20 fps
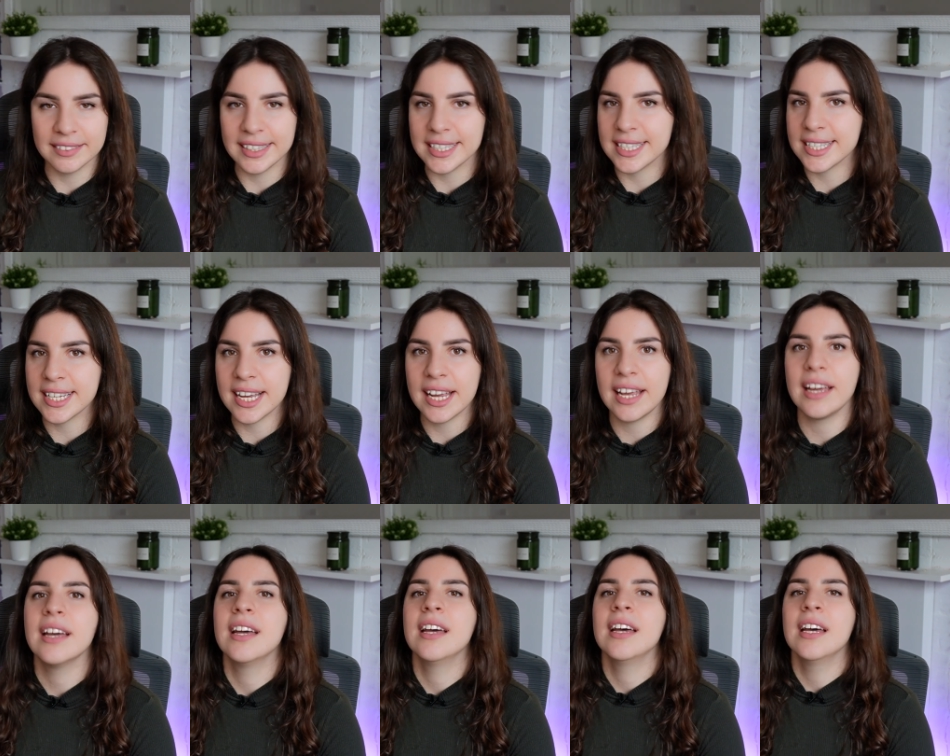Let's
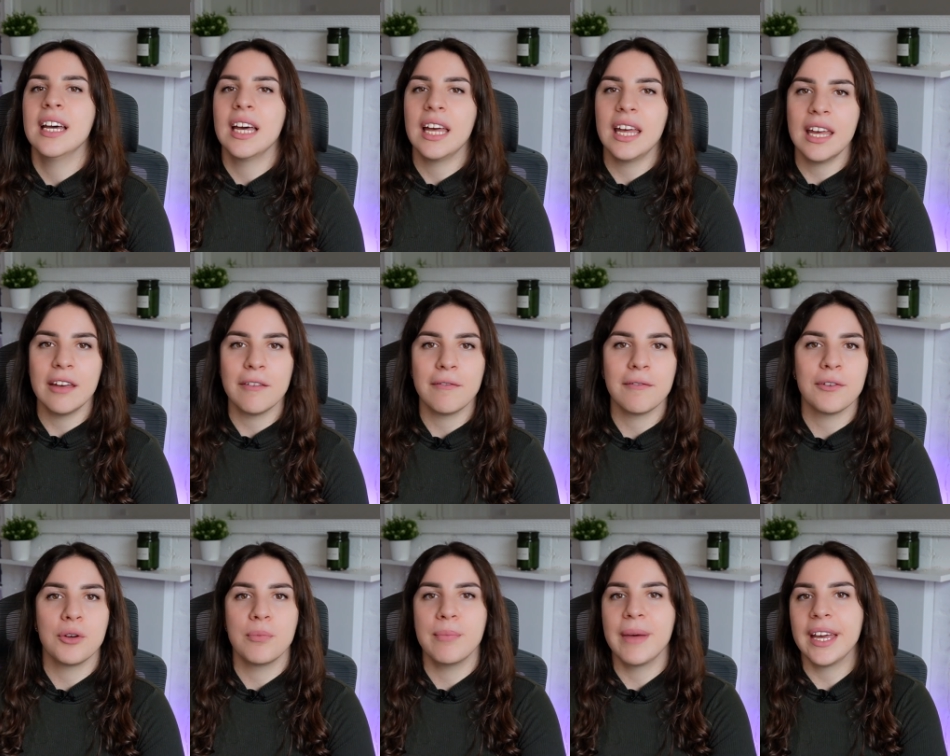say
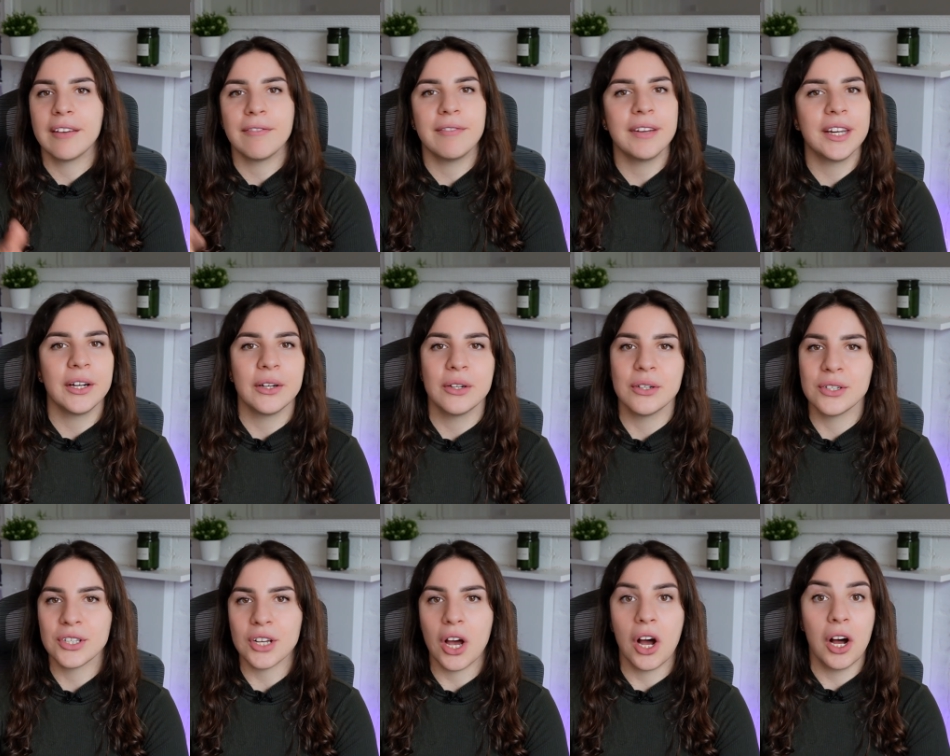if you make
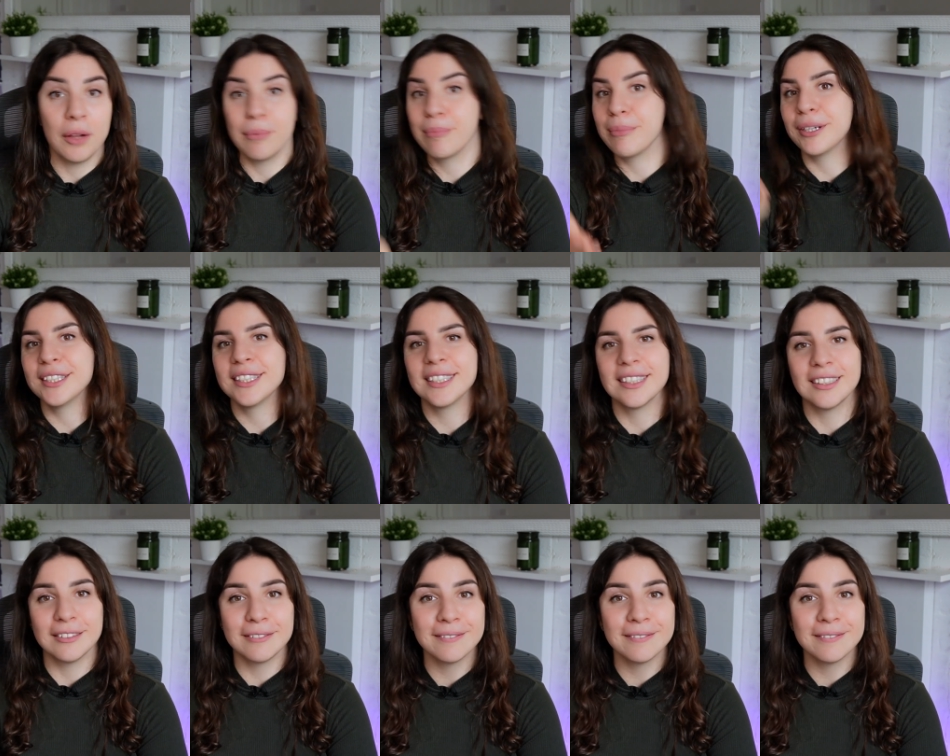videos on personal